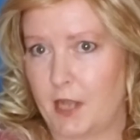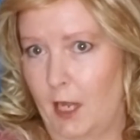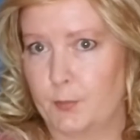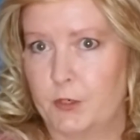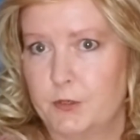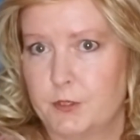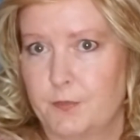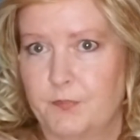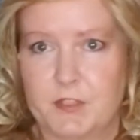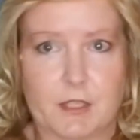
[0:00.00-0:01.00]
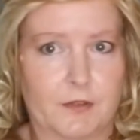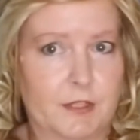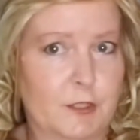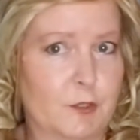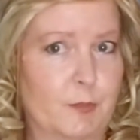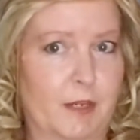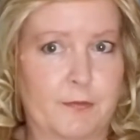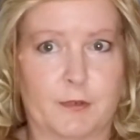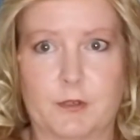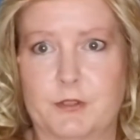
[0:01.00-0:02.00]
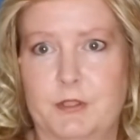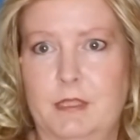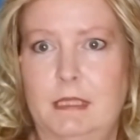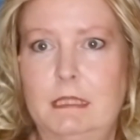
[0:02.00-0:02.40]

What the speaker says: toppers. So this is my first